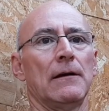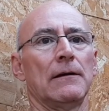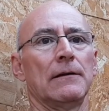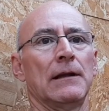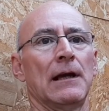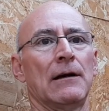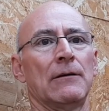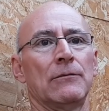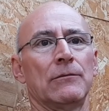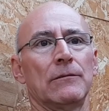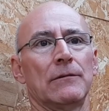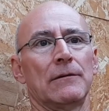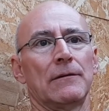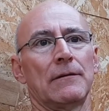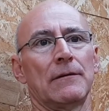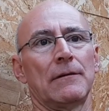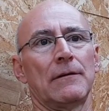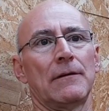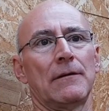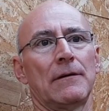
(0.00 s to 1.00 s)
Now,
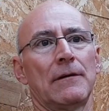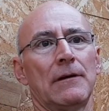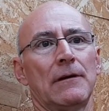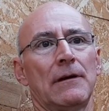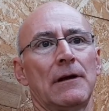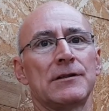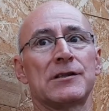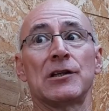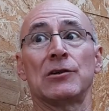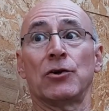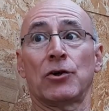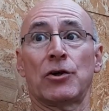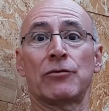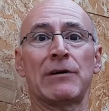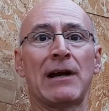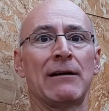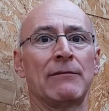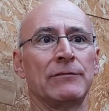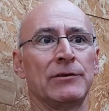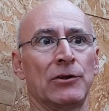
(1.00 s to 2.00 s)
as you look
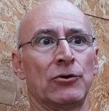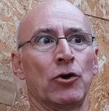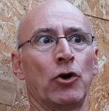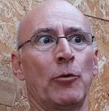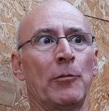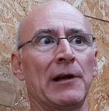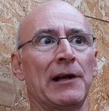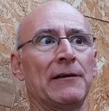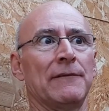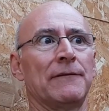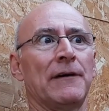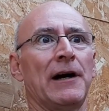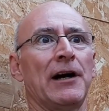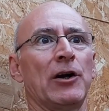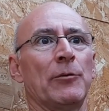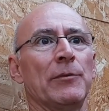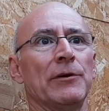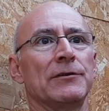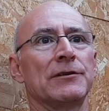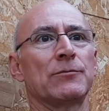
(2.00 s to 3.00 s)
around your normal
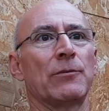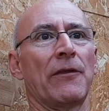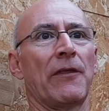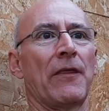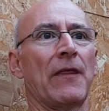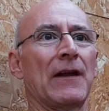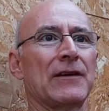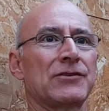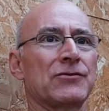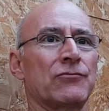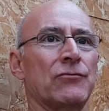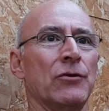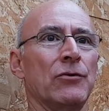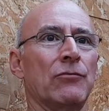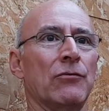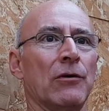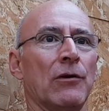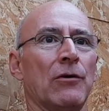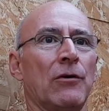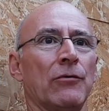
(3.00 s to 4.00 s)
environment, whether that's
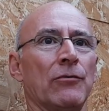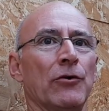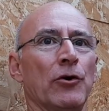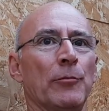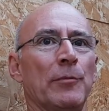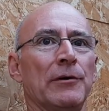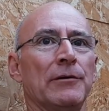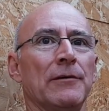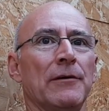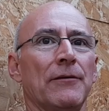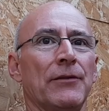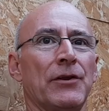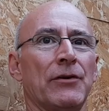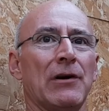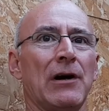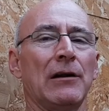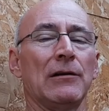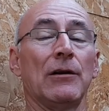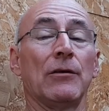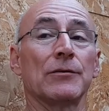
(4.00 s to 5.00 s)
rural or urban, there
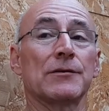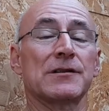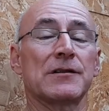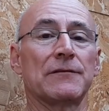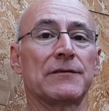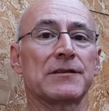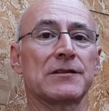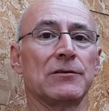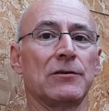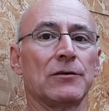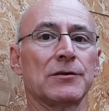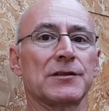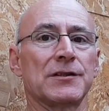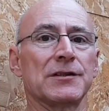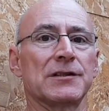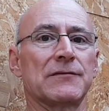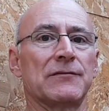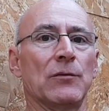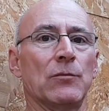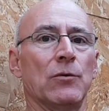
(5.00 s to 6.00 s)
are lots of
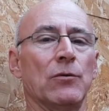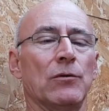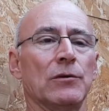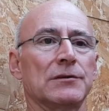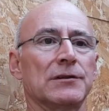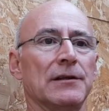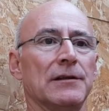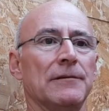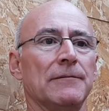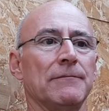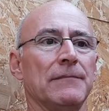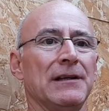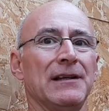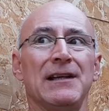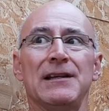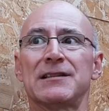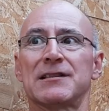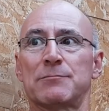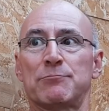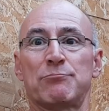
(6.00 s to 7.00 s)
sources for water. It
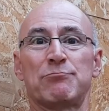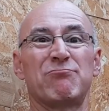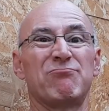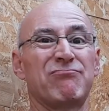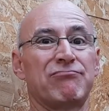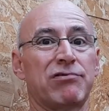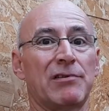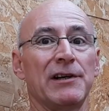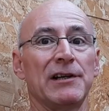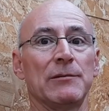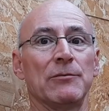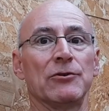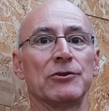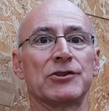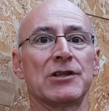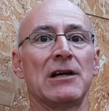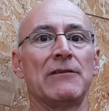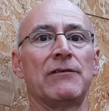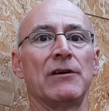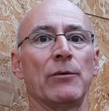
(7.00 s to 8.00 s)
is pretty much
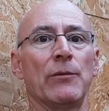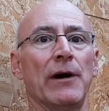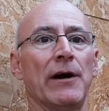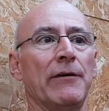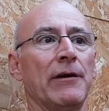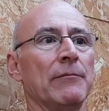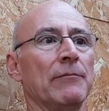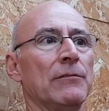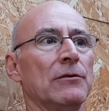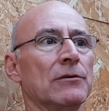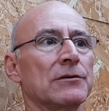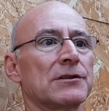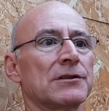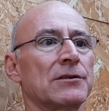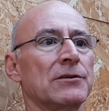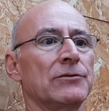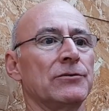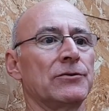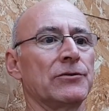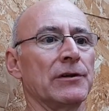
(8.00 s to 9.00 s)
everywhere in most
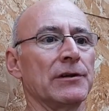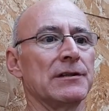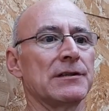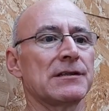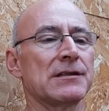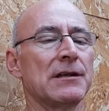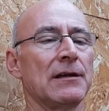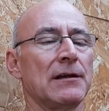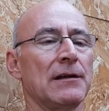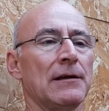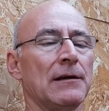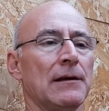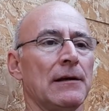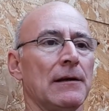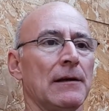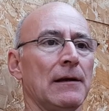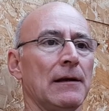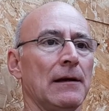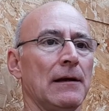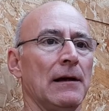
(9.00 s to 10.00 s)
countries,
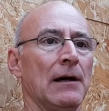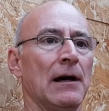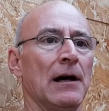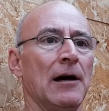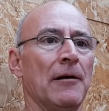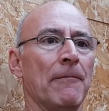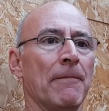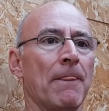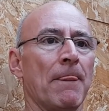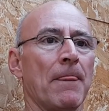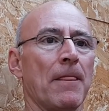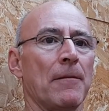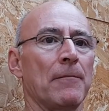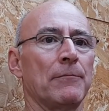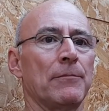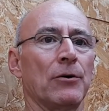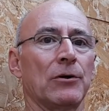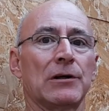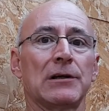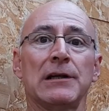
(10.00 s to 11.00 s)

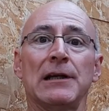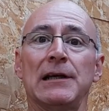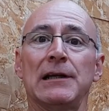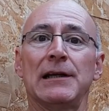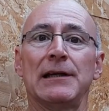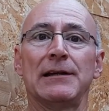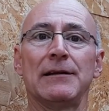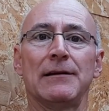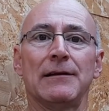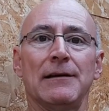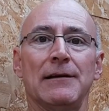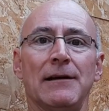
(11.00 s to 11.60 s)
but clearly